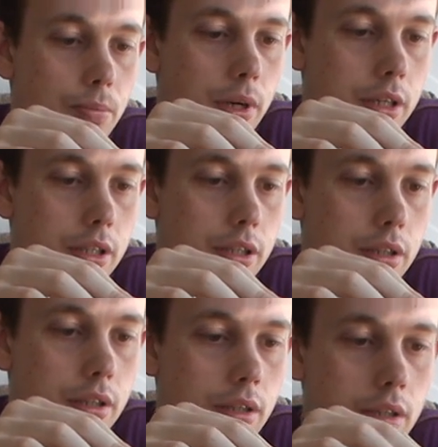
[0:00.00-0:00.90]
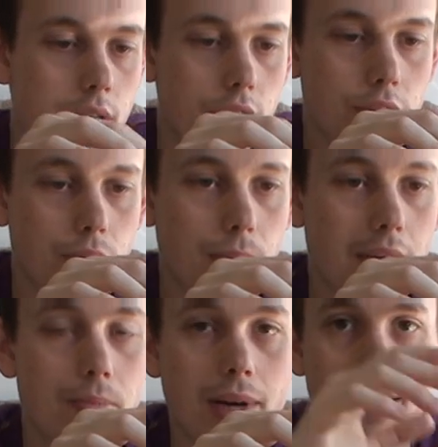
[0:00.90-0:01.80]
But you should bear
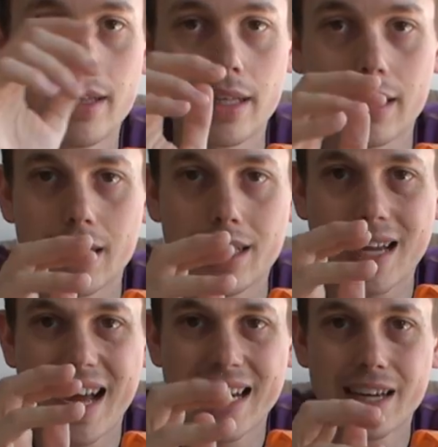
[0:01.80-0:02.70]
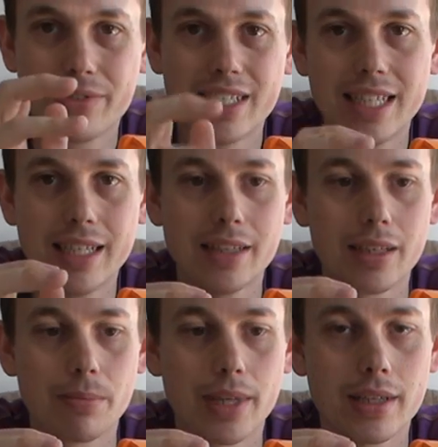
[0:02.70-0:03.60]
in mind that I have cheated a
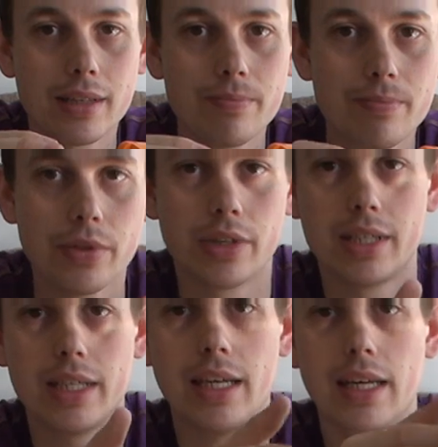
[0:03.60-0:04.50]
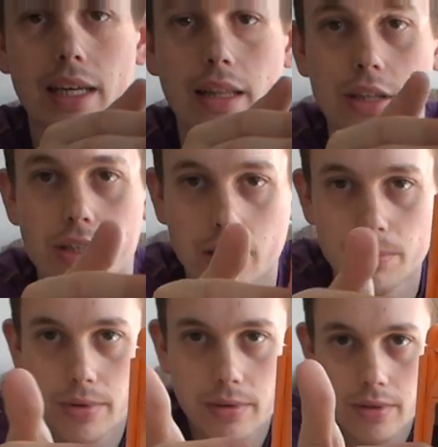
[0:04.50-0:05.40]
bit. You can see here in the
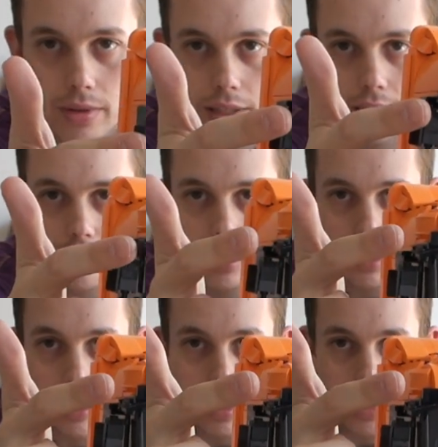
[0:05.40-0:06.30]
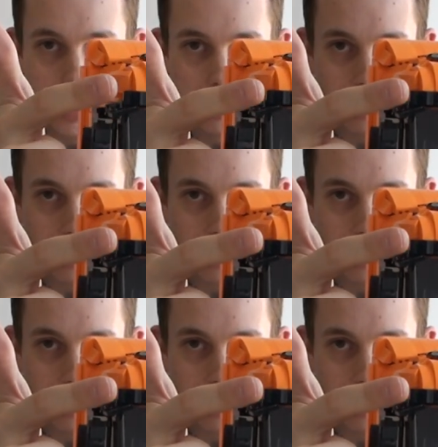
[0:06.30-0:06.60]
top these nice